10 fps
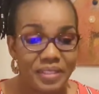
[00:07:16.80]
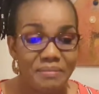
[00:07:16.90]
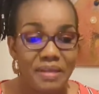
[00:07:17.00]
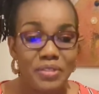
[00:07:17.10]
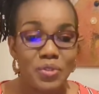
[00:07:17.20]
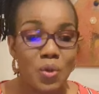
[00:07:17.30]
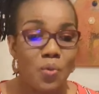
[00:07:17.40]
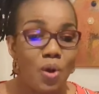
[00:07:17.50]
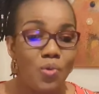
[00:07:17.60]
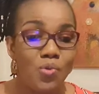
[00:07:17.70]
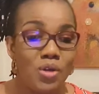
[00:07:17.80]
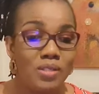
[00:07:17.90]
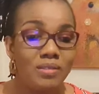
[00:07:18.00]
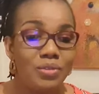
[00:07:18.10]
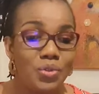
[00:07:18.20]
Marry someone who
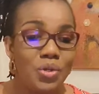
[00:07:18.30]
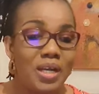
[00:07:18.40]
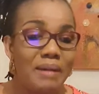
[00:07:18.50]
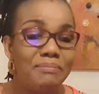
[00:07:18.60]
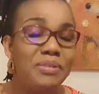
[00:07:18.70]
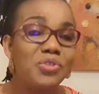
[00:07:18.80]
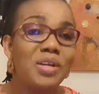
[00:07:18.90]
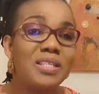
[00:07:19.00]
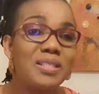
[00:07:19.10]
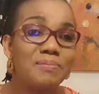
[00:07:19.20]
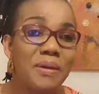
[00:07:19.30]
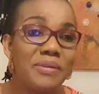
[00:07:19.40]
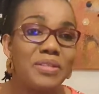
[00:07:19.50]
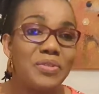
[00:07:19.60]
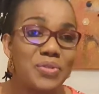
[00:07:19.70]
you can be
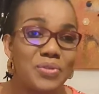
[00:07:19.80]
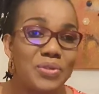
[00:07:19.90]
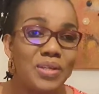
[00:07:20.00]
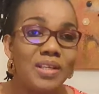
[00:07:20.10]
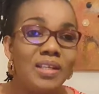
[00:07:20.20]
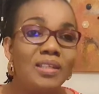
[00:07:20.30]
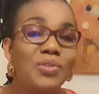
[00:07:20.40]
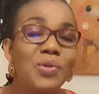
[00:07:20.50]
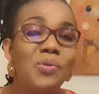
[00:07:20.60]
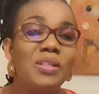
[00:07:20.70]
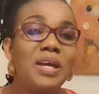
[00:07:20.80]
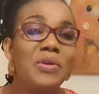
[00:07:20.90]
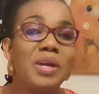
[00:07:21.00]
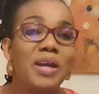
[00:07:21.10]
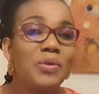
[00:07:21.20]
transparent to. Someone that you
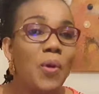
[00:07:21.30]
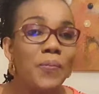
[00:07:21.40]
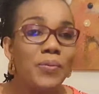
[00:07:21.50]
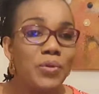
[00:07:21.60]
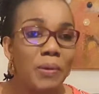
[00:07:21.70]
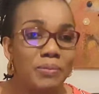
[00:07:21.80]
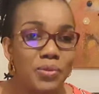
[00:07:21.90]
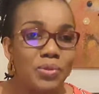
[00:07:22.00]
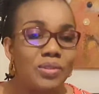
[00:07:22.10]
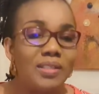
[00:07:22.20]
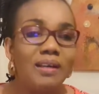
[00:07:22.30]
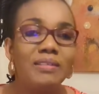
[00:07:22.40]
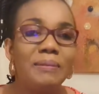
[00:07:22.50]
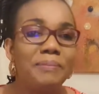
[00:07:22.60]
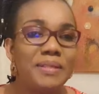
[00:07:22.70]
can open up to. Tell
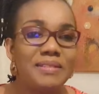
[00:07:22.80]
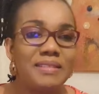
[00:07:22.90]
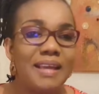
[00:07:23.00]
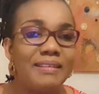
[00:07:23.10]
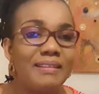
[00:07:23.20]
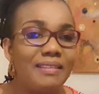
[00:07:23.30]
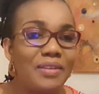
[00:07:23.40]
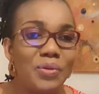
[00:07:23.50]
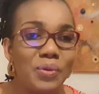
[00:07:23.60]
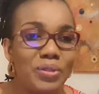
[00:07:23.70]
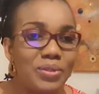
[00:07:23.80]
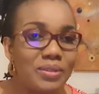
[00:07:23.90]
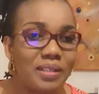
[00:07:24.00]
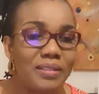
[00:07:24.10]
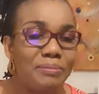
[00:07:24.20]
the person anything you want to
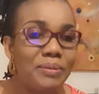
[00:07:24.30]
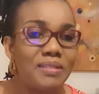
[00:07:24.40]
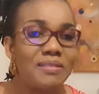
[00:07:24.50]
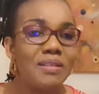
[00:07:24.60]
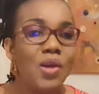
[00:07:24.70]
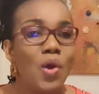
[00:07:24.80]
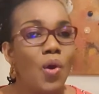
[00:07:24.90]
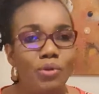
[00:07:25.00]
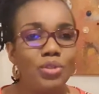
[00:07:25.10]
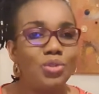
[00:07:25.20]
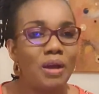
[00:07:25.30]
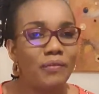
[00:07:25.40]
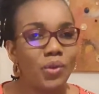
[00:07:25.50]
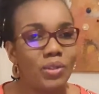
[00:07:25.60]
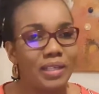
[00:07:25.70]
tell the person. What you
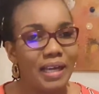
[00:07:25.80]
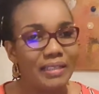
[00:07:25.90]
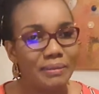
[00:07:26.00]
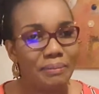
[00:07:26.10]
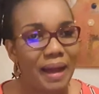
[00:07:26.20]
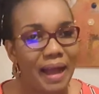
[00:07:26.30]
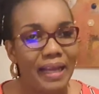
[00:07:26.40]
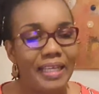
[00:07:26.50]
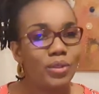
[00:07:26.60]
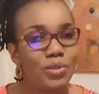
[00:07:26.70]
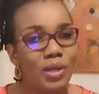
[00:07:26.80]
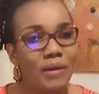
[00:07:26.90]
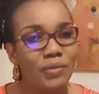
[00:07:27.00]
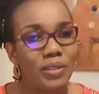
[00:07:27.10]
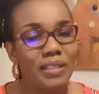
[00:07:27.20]
have done at the back. What you
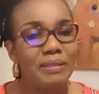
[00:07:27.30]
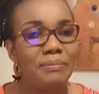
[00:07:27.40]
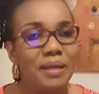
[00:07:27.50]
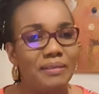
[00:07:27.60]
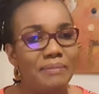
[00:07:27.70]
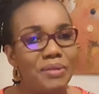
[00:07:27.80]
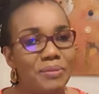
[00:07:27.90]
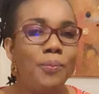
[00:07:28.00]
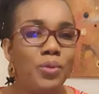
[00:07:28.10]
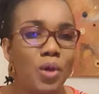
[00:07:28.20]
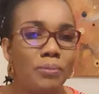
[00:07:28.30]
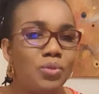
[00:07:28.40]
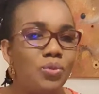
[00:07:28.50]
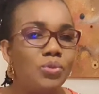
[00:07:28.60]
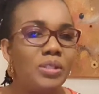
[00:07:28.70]
have done at the back. And maybe open up
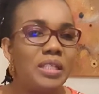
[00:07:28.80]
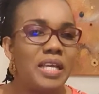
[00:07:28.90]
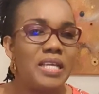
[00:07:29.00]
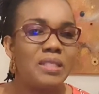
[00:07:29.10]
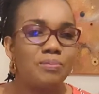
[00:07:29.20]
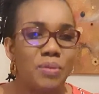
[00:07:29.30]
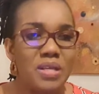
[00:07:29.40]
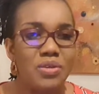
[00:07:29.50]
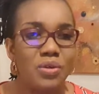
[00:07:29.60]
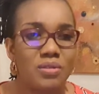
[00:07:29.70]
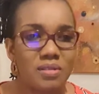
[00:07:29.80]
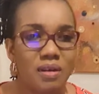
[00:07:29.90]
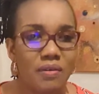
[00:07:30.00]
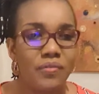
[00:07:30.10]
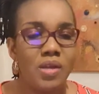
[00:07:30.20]
to really explain
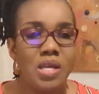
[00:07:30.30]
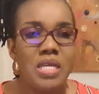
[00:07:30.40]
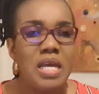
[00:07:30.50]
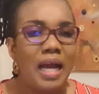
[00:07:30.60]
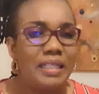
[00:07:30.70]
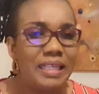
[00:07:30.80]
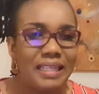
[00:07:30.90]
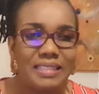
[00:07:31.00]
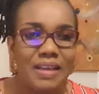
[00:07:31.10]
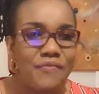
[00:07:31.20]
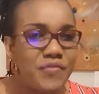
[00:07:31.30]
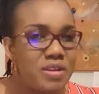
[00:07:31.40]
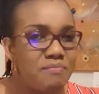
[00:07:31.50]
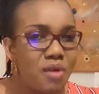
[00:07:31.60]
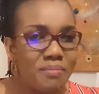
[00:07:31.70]
yourself. And at
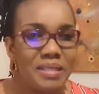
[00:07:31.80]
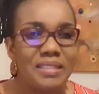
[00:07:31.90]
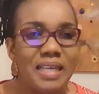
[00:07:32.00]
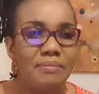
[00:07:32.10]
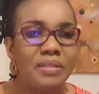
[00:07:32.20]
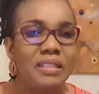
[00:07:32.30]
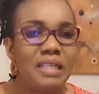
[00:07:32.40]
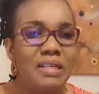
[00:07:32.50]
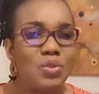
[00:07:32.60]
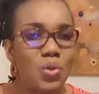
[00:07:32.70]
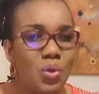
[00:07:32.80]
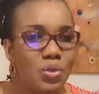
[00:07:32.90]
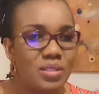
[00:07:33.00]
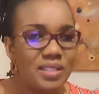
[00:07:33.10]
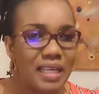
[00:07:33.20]
every moment. And there's no
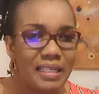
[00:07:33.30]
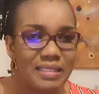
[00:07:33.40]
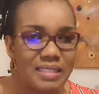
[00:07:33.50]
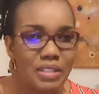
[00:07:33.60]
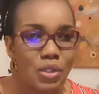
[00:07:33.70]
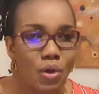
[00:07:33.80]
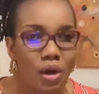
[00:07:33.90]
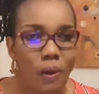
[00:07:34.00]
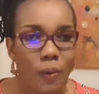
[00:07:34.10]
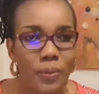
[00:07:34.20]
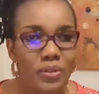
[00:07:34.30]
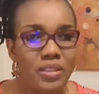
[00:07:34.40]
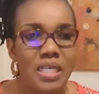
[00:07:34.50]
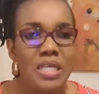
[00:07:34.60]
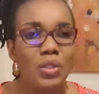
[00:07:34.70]
skeleton in your cupboard.
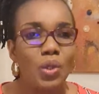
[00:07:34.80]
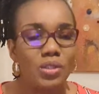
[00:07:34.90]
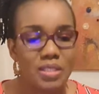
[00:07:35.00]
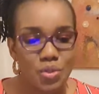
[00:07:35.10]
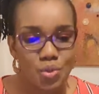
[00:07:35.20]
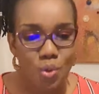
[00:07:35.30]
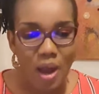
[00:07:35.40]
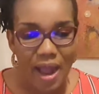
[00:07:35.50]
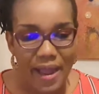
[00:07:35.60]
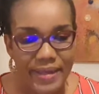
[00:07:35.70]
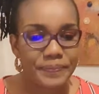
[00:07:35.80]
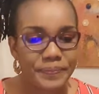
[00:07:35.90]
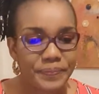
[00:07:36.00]
Nothing to hide.